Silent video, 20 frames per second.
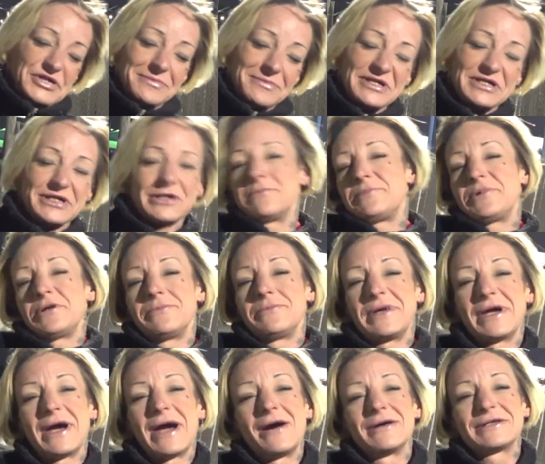Jimmy's going to build
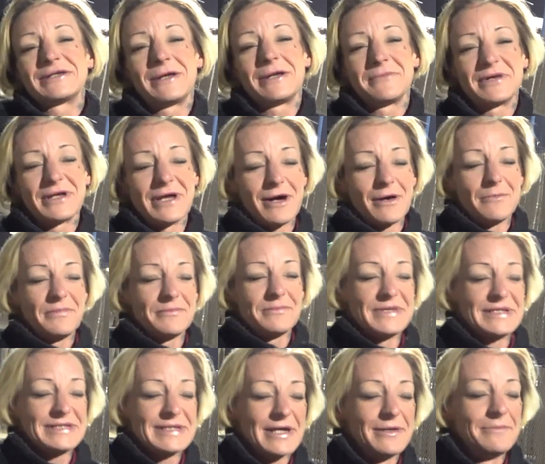me a house, and I'm going to help
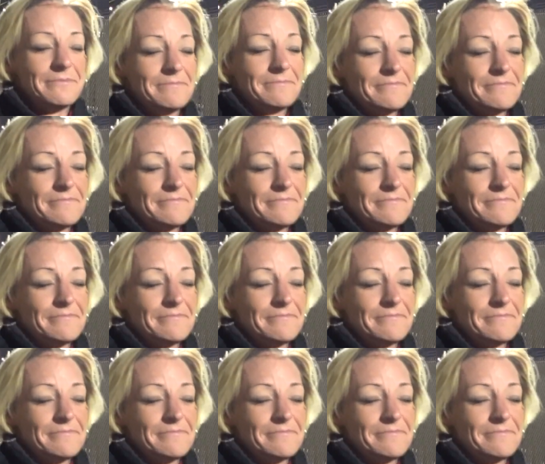him, he said.